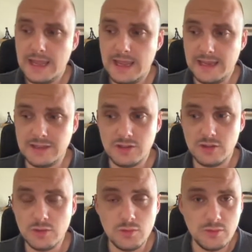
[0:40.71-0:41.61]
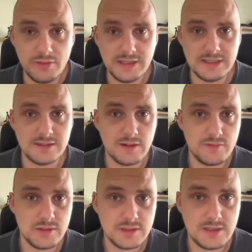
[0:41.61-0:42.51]
into these
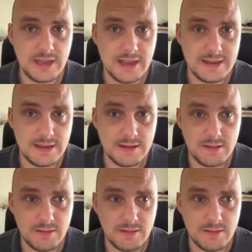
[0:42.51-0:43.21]
different, uh,